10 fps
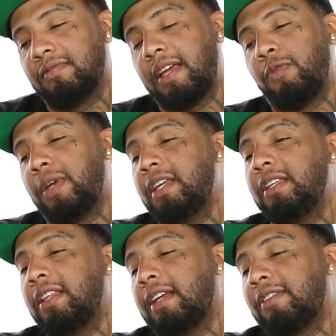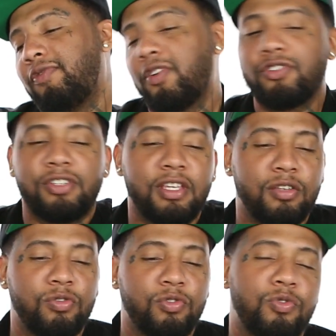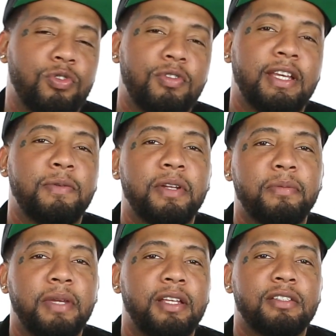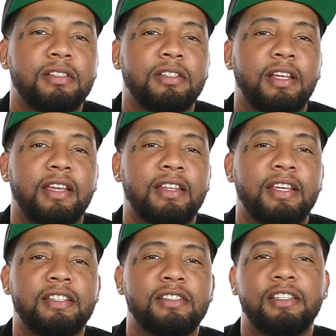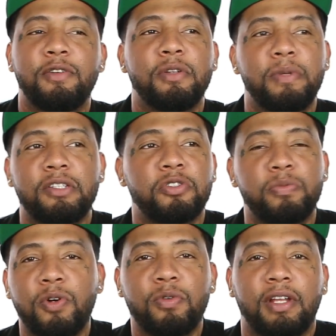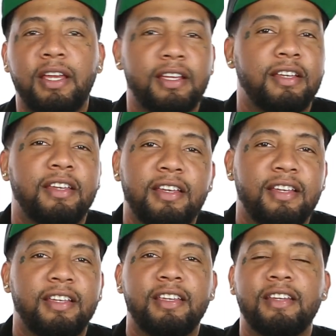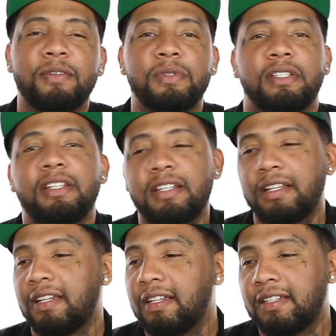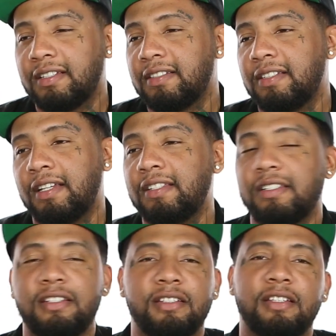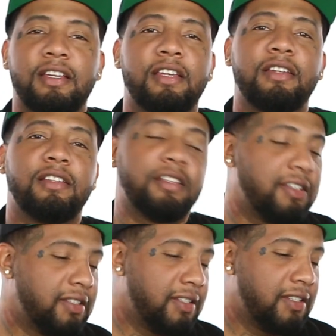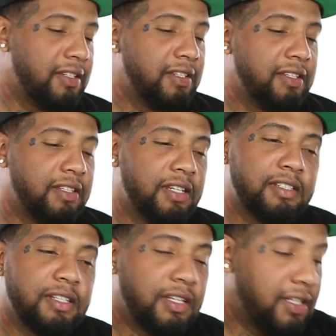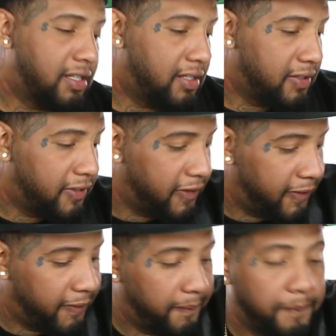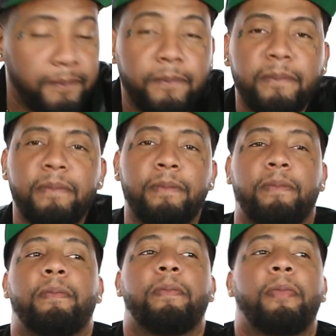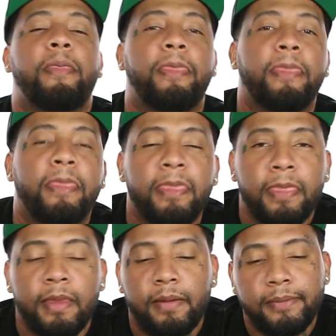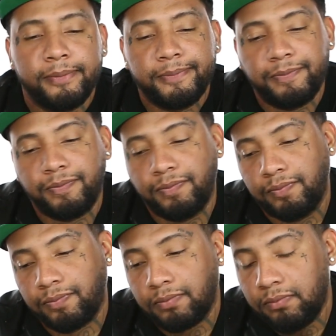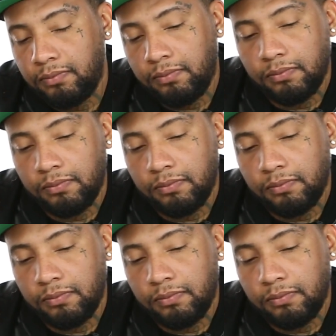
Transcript: like we like the first thing you do when you get with a bitch, like niggas just give a bitch a smoke, like you get what I'm saying? Like that shit ain't, ain't that shit ain't nothing. When do you think you probably started getting